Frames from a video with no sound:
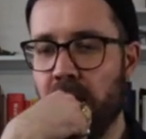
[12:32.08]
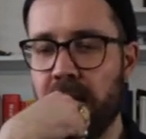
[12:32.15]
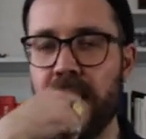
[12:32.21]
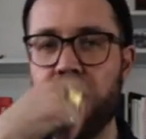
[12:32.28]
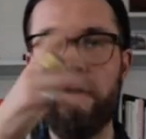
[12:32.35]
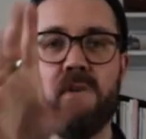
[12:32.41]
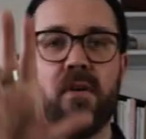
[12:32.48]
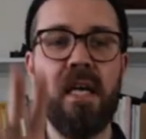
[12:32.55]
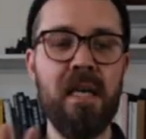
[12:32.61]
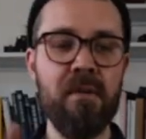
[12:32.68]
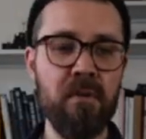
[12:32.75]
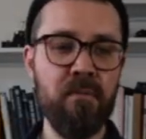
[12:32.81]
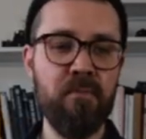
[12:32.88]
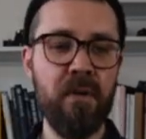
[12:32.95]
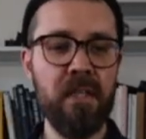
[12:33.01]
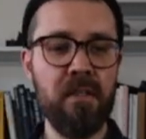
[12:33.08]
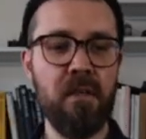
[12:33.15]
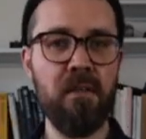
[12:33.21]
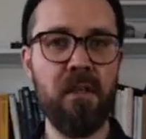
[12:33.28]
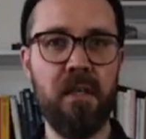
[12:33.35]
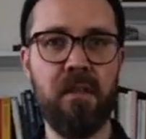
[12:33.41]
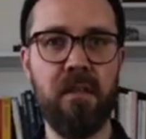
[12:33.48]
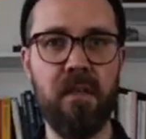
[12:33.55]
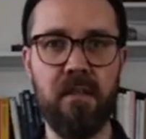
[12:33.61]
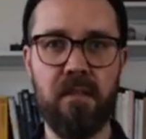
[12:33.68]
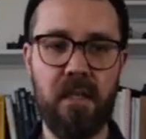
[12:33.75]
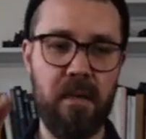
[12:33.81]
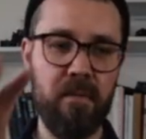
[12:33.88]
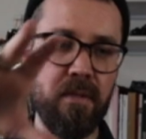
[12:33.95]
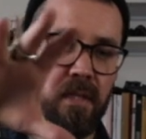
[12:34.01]
Yeah, so it would break down like this.
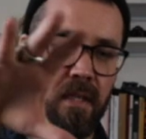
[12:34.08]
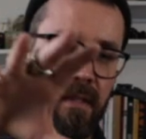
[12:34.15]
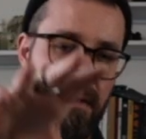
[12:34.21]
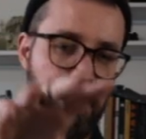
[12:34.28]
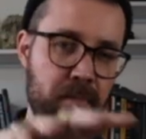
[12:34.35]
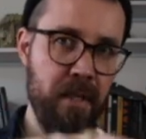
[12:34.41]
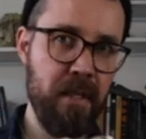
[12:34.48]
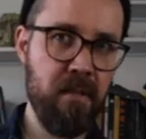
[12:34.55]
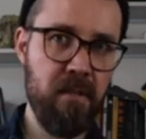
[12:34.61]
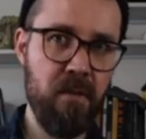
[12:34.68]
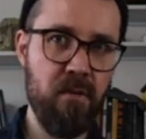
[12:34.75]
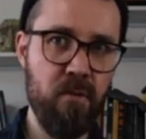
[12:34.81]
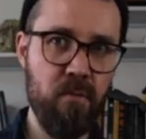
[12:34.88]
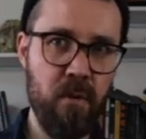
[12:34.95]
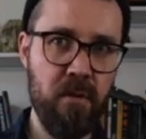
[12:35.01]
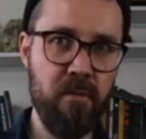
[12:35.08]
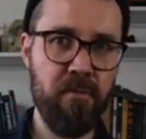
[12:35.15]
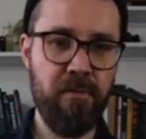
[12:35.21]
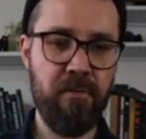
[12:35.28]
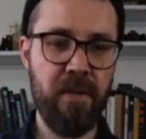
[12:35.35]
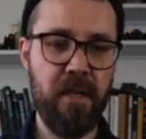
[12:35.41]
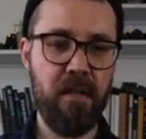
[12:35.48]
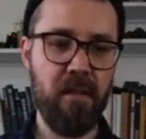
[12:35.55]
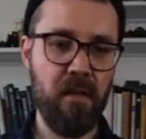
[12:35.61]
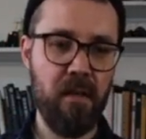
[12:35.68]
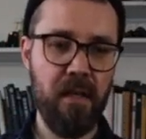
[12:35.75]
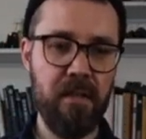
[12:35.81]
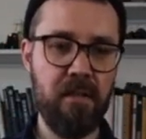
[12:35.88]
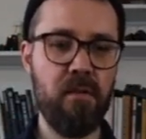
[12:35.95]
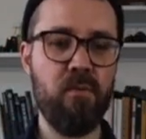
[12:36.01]
I would take the B01 fit in the
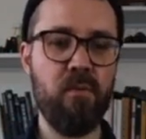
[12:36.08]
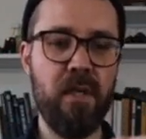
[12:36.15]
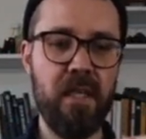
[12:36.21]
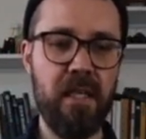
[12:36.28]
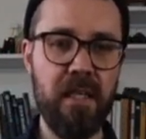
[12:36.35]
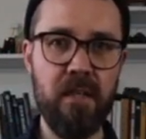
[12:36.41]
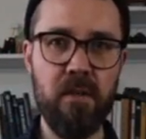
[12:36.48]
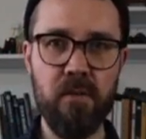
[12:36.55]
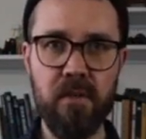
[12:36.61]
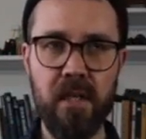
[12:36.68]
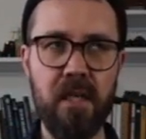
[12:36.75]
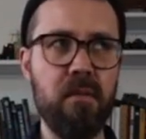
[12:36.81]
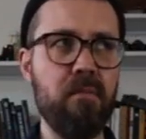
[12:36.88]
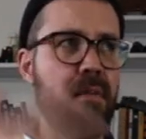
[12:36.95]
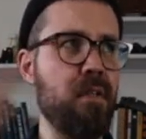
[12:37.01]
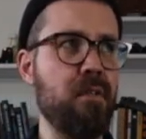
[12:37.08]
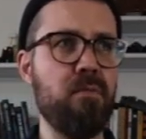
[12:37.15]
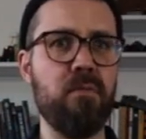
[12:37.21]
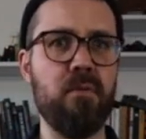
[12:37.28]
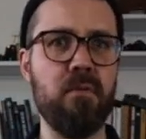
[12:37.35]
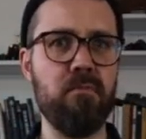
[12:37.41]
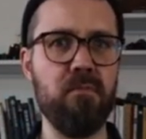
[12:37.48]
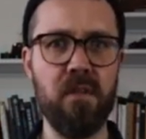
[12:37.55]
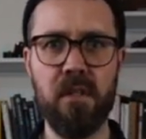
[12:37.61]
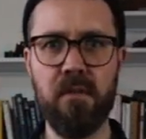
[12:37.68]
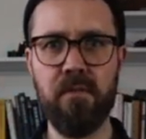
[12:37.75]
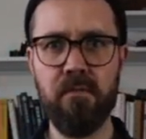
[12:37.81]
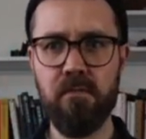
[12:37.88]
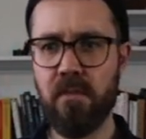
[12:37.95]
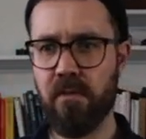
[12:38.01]
lighter weight eco denim. That's what,
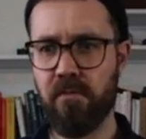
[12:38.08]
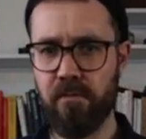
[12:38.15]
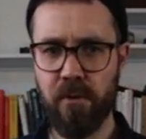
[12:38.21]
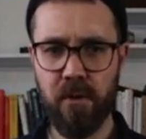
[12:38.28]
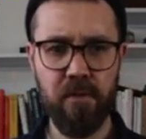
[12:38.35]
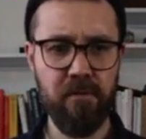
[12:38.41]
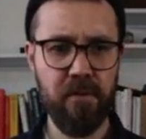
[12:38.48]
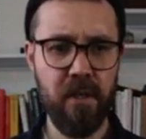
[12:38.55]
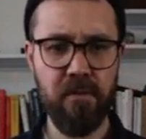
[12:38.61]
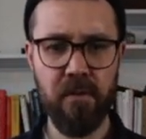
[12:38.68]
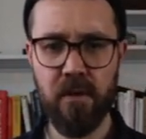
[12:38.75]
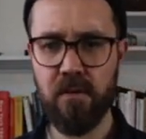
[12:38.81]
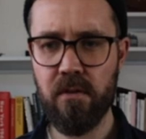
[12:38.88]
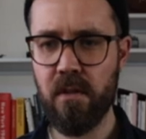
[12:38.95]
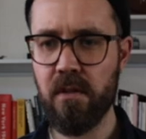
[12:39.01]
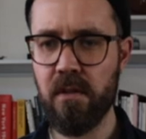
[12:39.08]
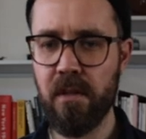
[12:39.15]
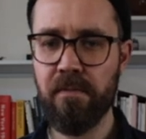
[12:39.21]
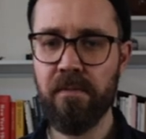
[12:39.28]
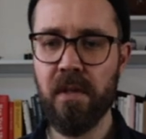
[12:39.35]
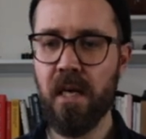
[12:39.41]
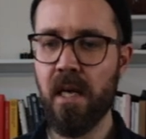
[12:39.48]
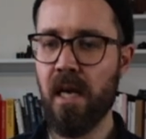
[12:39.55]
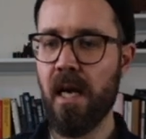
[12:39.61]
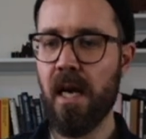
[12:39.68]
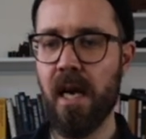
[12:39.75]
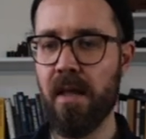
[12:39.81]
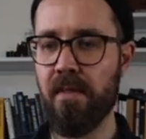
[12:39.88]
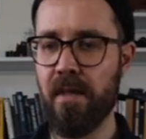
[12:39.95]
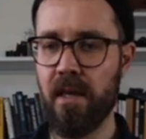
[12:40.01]
11.5 ounces.
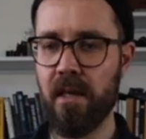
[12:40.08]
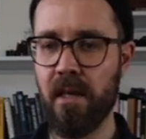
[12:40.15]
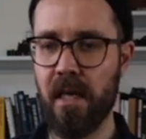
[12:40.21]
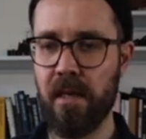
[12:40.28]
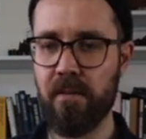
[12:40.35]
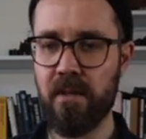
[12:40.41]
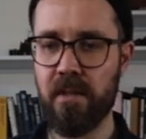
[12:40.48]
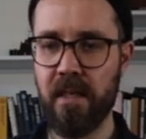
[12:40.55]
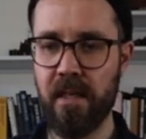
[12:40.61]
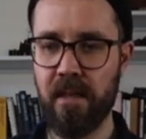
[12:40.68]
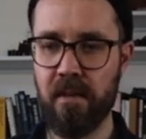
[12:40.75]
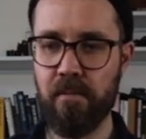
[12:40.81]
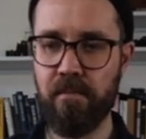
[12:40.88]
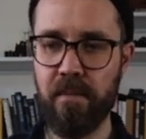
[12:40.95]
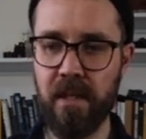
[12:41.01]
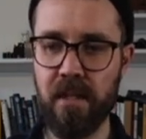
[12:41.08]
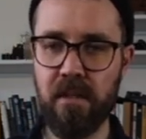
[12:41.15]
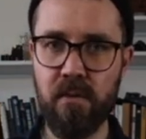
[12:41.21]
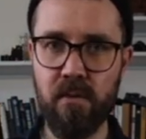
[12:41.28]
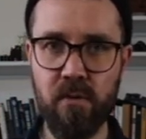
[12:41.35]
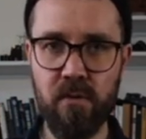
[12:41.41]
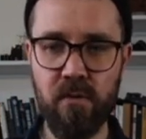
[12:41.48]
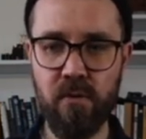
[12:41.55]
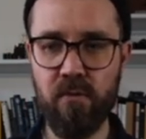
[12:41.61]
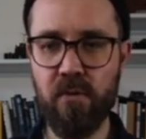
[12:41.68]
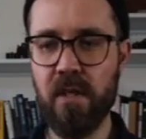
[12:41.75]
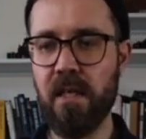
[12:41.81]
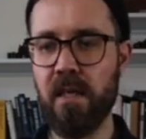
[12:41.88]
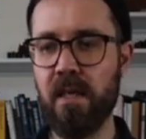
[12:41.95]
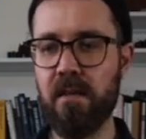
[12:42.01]
And then I would take the
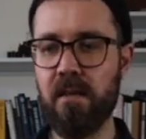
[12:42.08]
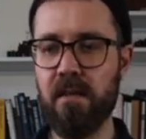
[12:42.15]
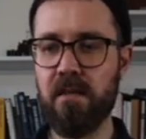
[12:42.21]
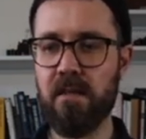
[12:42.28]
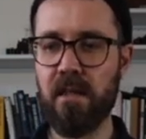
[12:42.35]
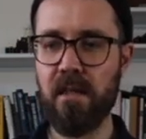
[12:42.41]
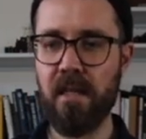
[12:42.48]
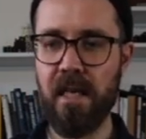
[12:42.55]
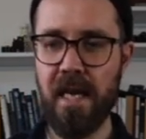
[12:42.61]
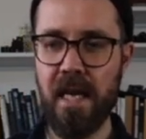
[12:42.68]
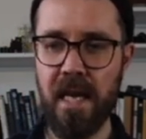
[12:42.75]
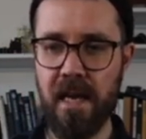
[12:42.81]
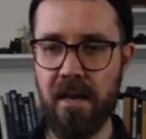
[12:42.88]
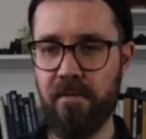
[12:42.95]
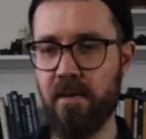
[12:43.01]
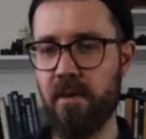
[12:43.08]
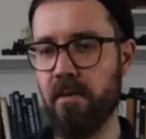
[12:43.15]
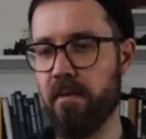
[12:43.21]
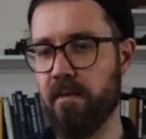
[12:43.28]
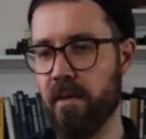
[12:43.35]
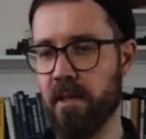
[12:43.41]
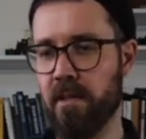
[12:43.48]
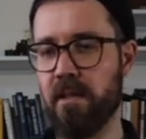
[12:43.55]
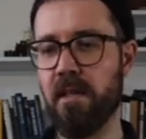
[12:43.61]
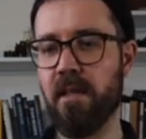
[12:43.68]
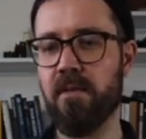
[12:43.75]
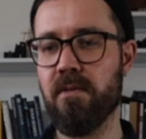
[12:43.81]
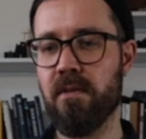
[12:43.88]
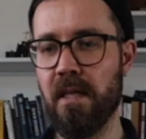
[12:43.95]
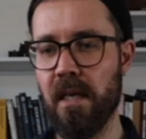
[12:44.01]
B03 in the slightly heavier 13
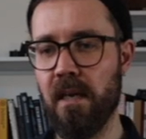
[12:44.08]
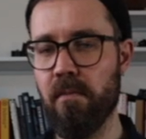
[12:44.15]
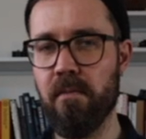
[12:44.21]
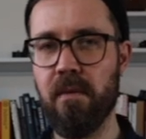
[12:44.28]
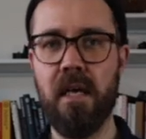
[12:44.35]
ounce denim.